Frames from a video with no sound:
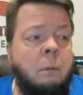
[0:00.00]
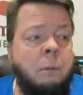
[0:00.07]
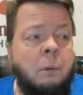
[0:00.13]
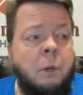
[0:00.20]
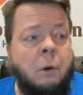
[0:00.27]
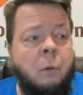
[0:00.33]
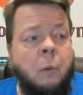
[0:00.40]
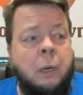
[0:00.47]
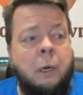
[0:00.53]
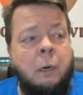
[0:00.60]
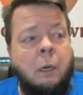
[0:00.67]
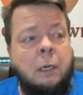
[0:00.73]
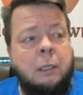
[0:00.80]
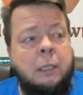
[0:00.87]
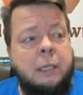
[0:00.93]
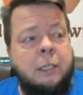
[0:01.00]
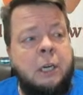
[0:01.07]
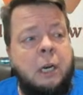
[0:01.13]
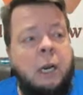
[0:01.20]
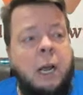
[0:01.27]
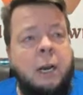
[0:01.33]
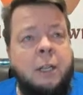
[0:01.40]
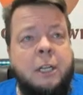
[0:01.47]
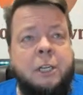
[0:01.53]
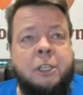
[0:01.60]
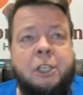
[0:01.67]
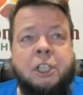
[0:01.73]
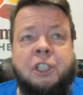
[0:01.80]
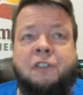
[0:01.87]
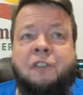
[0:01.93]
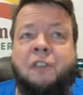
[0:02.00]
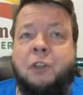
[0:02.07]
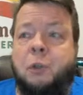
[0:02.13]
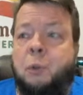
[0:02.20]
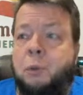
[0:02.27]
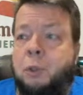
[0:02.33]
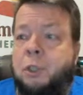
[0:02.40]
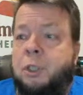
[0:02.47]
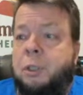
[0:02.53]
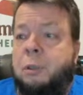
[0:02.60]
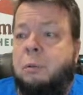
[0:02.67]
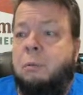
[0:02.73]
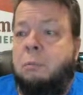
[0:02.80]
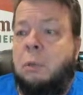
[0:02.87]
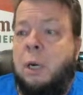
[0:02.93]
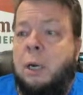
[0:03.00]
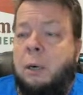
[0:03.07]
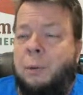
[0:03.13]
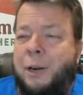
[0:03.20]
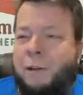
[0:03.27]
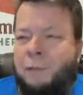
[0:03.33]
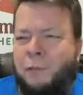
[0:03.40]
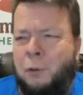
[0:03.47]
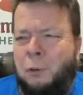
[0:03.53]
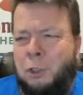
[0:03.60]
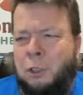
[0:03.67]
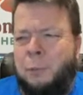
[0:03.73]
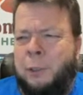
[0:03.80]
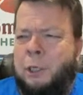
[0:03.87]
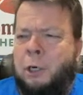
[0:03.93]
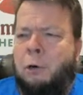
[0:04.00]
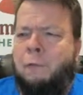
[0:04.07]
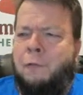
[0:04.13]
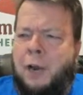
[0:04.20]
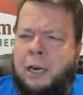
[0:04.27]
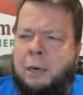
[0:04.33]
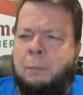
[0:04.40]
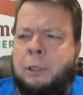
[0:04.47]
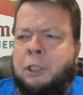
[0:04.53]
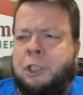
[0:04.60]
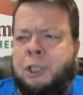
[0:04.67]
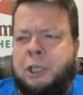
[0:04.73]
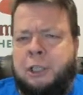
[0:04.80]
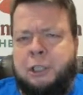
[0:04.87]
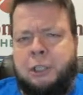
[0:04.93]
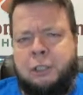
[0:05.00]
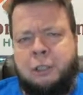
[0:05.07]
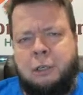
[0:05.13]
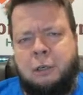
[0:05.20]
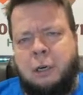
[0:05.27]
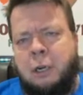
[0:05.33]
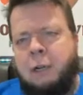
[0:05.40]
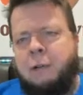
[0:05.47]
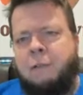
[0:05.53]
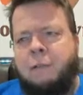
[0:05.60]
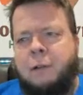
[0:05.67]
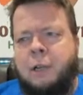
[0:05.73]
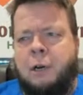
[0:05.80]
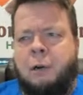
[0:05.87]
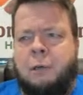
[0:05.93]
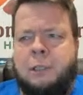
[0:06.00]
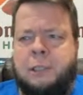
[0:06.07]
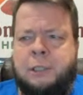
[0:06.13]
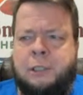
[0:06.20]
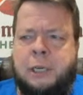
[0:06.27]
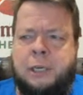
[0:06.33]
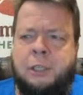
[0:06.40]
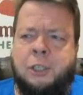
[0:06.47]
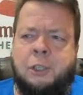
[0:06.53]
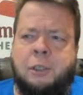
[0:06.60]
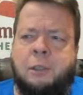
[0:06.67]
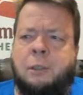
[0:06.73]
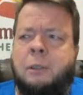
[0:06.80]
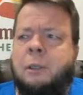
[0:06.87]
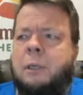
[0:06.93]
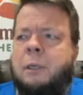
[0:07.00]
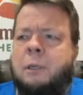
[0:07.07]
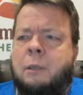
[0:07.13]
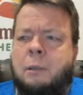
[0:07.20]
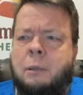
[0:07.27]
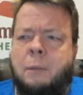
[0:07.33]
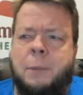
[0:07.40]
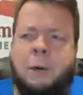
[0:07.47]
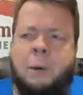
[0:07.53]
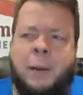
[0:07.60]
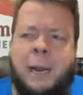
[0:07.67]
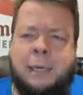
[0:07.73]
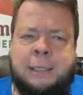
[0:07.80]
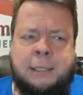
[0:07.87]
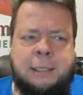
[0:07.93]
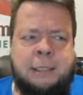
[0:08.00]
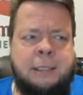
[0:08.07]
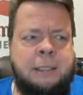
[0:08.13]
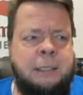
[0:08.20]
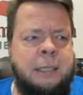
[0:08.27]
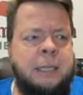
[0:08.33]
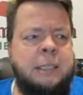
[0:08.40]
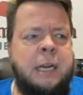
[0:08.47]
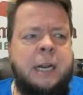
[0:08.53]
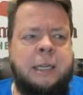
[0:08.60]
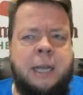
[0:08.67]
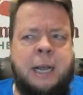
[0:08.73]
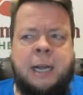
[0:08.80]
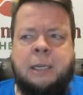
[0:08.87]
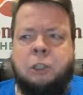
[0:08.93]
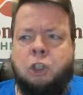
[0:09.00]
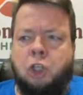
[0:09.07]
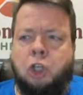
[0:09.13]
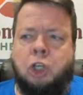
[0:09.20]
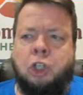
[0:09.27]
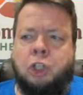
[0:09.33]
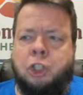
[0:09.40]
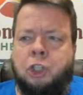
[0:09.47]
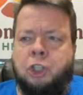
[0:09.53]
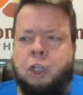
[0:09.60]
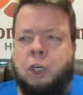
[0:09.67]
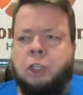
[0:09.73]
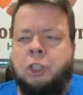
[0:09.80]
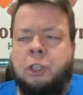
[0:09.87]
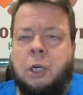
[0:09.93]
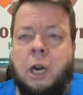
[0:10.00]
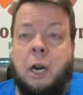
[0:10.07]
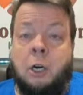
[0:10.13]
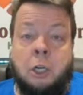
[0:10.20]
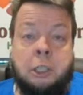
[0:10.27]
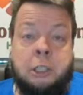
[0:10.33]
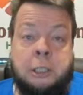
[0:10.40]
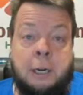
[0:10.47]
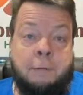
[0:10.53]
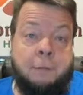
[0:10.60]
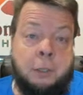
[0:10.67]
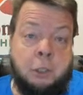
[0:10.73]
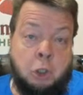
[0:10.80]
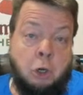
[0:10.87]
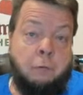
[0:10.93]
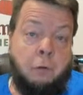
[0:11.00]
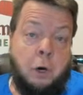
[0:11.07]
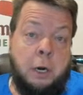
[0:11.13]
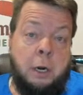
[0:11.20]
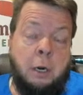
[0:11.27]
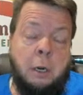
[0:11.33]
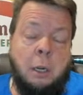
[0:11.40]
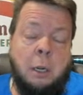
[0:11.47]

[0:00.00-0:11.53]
you know, we can look at these, and a lot of these are just foods, right? Well, not foods, but you know, vitamins and you know, essential amino acids and things like that, sugars and starches, and a lot of good stuff that's good for you.